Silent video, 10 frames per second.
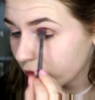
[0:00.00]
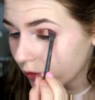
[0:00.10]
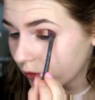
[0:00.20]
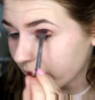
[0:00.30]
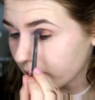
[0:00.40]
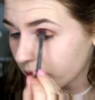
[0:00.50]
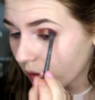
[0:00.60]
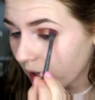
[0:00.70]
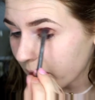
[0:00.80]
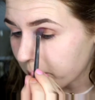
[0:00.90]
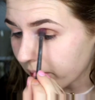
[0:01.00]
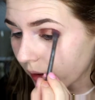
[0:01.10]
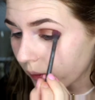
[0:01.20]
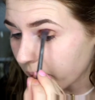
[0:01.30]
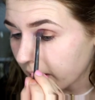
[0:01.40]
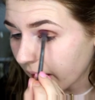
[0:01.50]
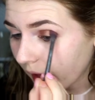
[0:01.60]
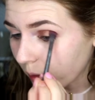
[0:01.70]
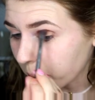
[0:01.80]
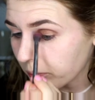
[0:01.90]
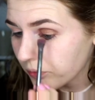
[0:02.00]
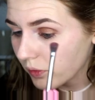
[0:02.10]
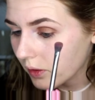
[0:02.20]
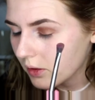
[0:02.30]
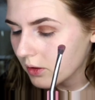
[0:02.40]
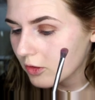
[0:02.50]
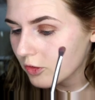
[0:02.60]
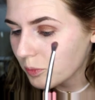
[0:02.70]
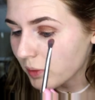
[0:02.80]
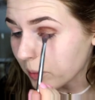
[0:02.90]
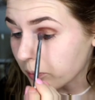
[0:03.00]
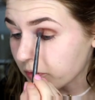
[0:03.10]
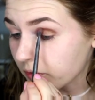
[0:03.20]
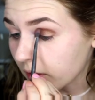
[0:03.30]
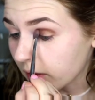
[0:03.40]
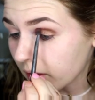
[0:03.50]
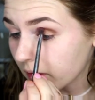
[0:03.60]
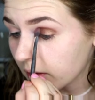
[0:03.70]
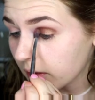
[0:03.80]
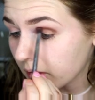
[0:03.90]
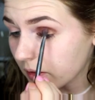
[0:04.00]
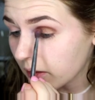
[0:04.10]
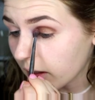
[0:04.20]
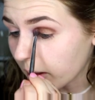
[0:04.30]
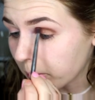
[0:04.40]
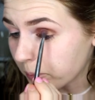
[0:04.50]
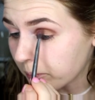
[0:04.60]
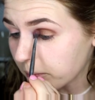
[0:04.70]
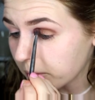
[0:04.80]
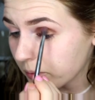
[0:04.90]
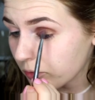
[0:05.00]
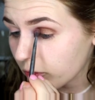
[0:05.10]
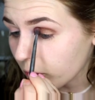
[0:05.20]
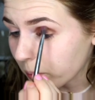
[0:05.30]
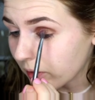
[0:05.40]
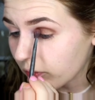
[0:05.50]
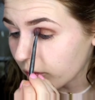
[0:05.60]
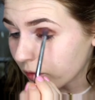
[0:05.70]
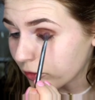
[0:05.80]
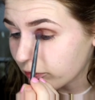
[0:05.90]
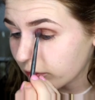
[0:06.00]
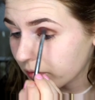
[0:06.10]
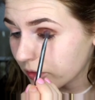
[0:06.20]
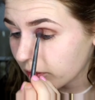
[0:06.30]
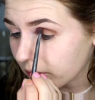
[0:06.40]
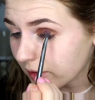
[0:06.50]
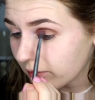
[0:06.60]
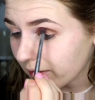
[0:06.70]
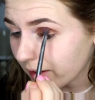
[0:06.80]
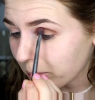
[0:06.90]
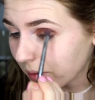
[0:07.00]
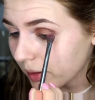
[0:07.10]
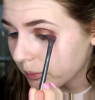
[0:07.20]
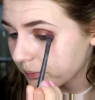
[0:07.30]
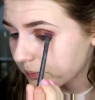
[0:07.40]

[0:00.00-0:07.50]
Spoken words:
If you raise your eyebrow, it helps to be able to stop it sort of creasing a bit.